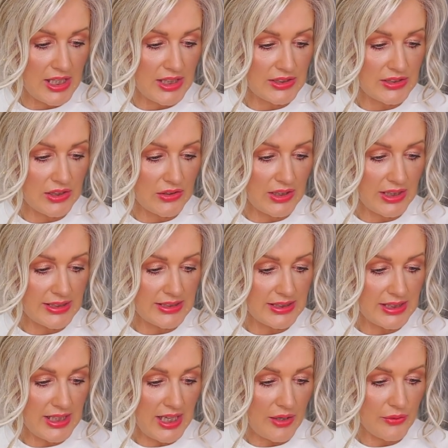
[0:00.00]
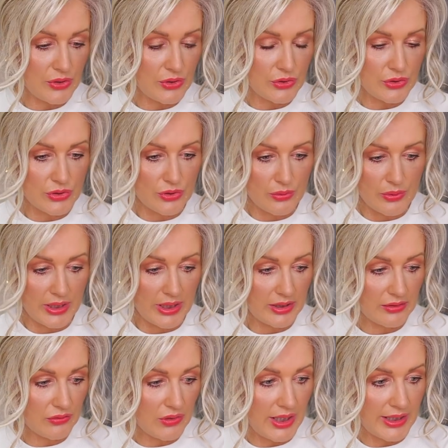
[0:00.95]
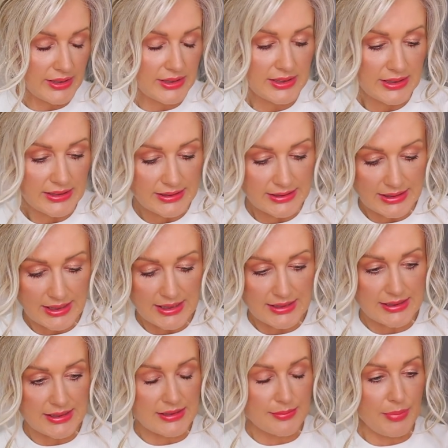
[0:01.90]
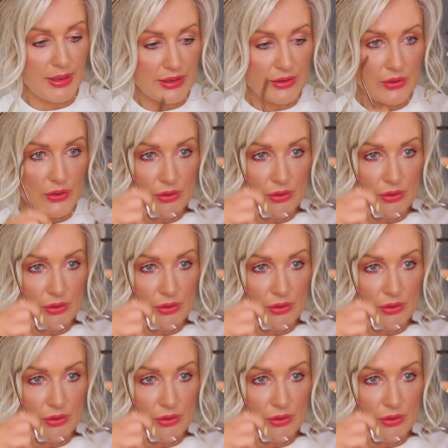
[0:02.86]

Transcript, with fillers: So let's see how you do it. Right, glasses back